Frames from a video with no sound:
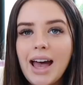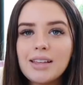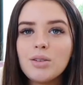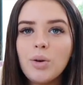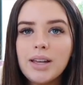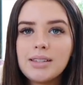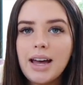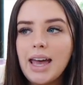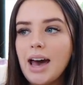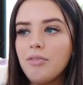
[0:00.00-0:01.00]
As always,
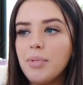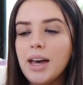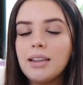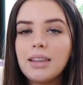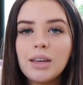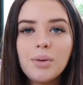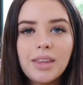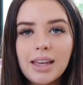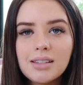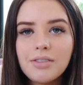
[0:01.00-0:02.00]
I have my link with
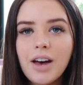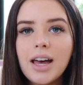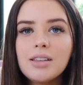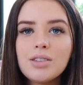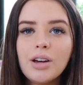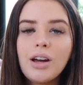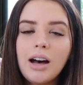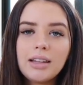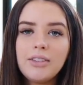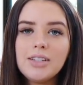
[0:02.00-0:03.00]
Casetify, so
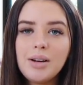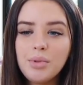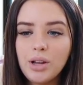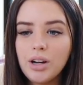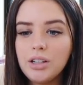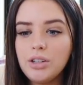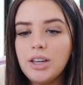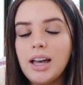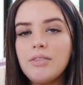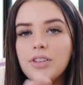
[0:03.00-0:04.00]
I'll leave it down below. You
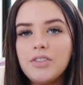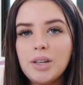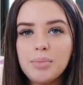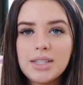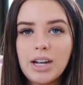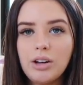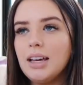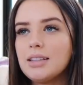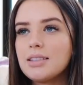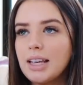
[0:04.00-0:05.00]
can get 15% off.
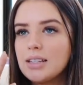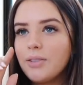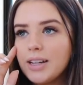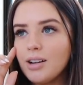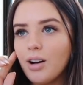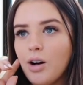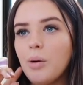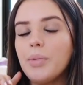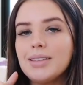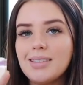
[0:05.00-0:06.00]
It's
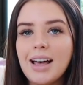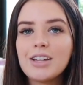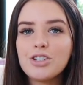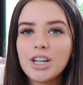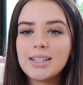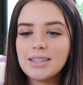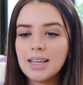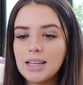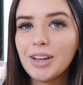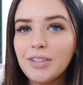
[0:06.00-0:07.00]

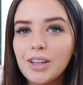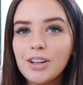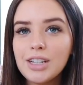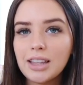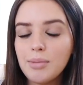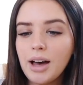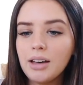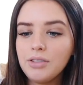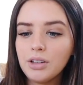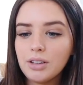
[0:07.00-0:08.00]
Casetify.com/Jessie. Definitely go check them
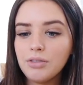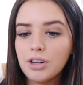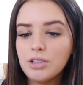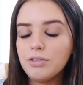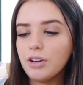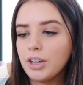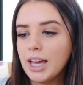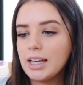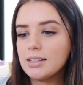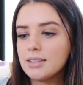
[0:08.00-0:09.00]
out if you're looking for a new phone
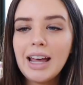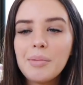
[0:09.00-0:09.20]
case.